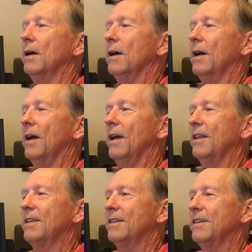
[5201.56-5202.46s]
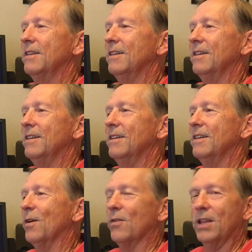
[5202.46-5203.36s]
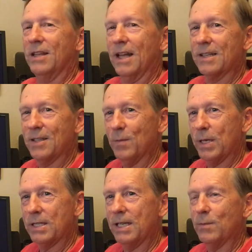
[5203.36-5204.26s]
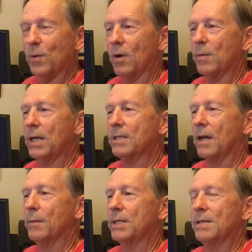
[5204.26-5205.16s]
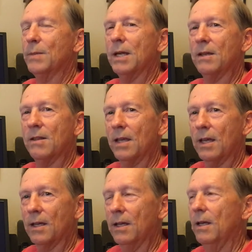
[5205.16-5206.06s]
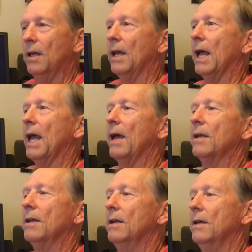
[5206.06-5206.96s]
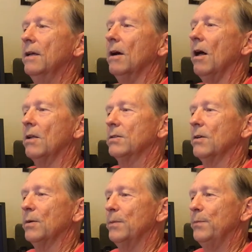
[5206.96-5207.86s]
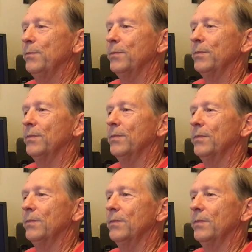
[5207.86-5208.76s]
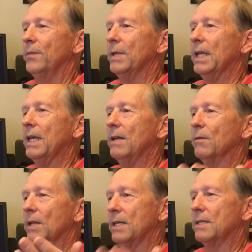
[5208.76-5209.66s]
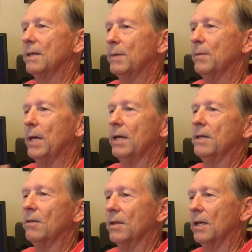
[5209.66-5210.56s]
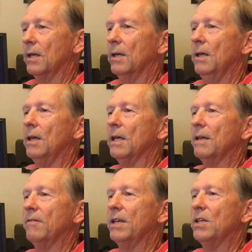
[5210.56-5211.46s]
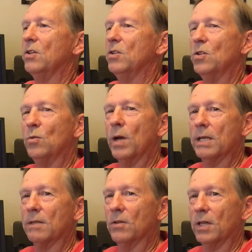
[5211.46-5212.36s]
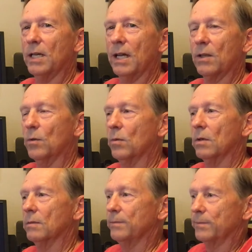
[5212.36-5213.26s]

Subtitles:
I don't think that so much anymore. My job is to make you think, and also in relationship to making you think, giving you new ways of looking at the world.